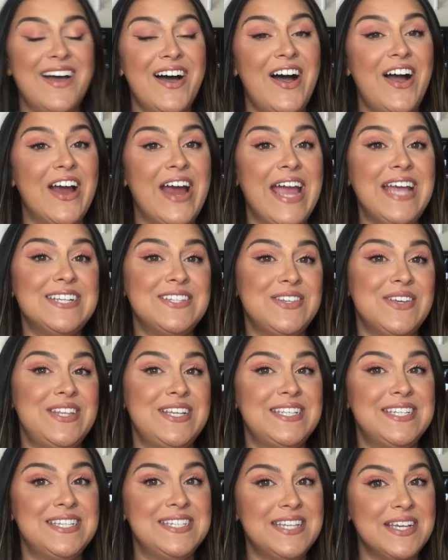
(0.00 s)
All right, so
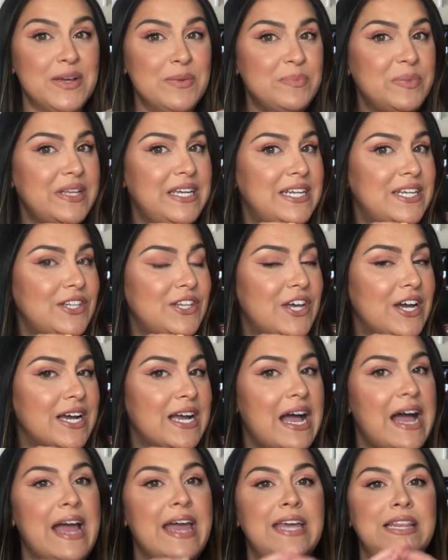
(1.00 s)
this is the completed look.
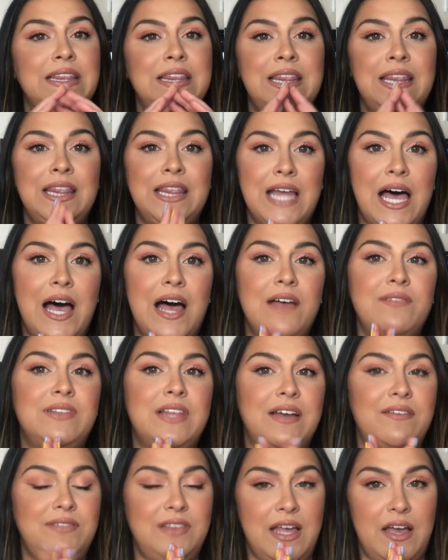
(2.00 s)
I love,
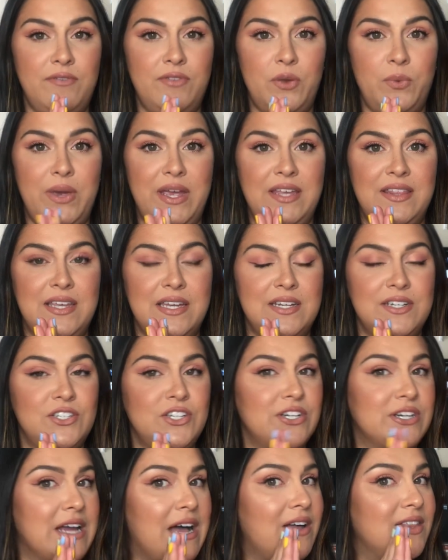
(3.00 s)
love, love the way that it
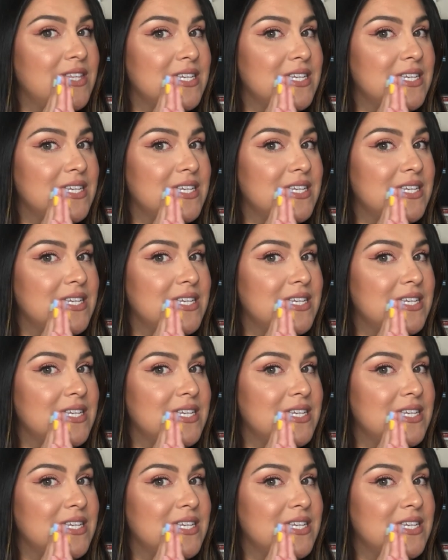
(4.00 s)
turned out.